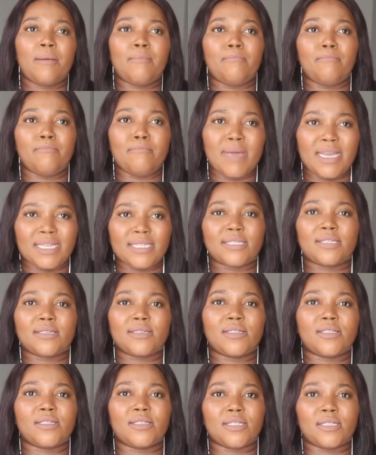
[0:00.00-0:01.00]

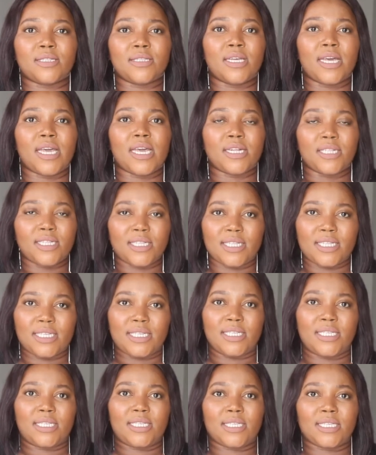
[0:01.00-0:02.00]
mental
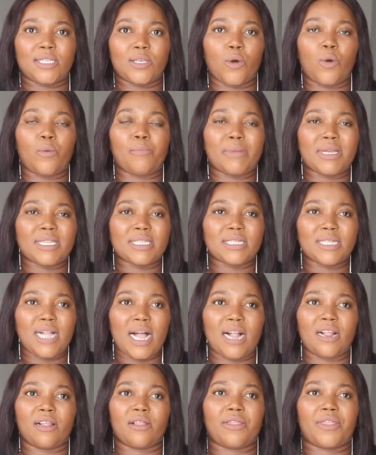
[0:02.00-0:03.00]
illness or mental
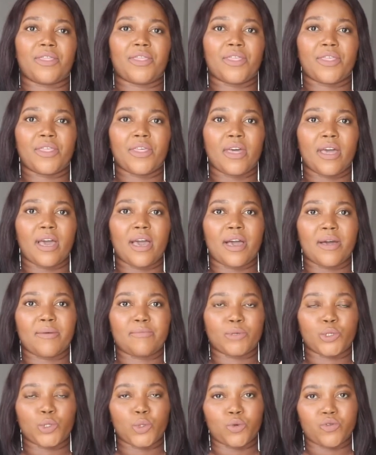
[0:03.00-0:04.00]
health
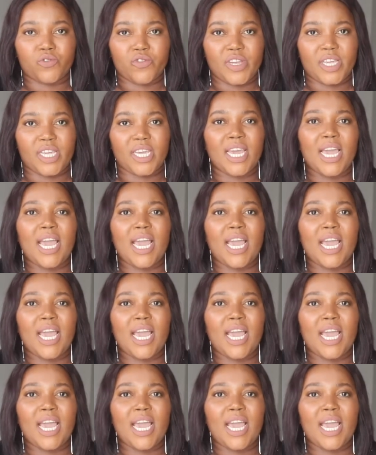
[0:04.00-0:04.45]
story.